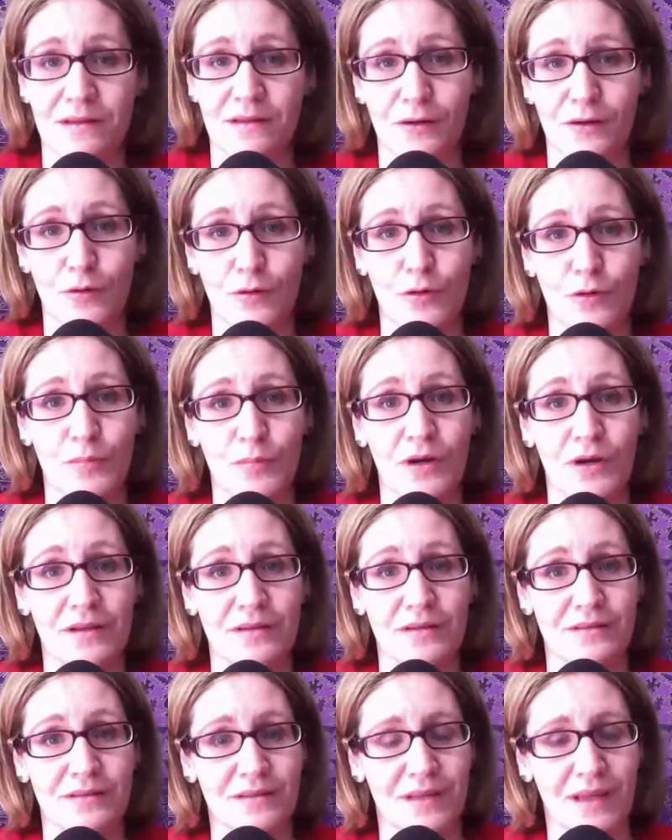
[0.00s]
incorporate
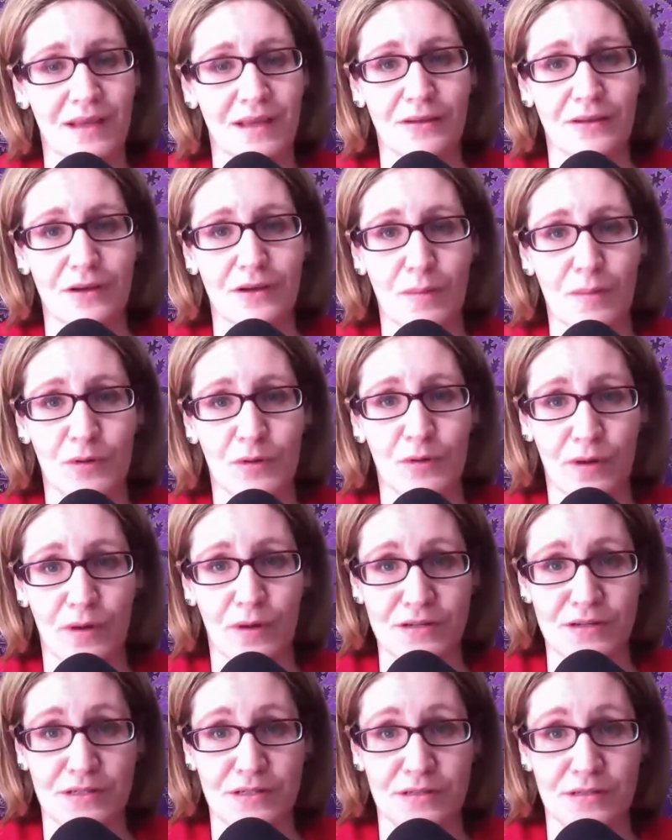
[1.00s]
into daily
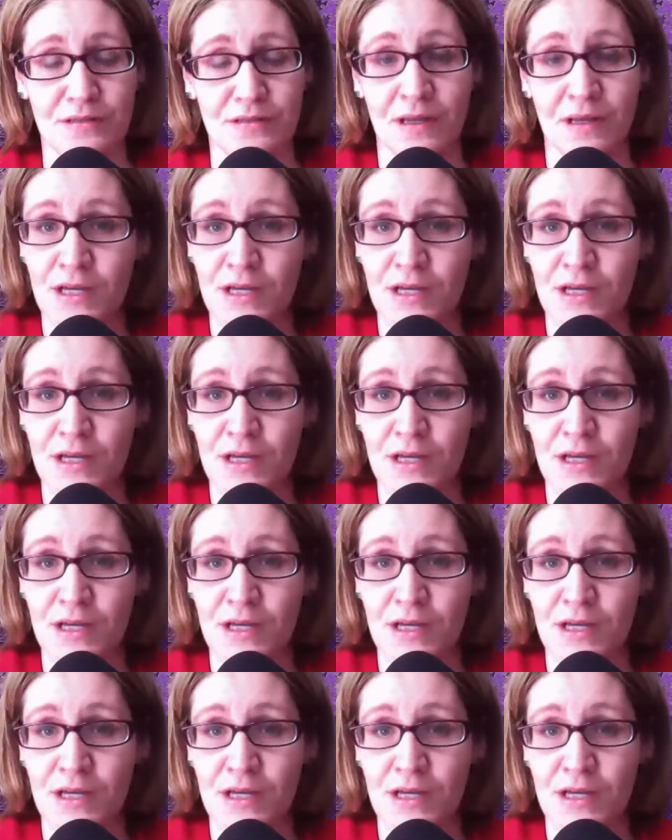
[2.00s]
operations.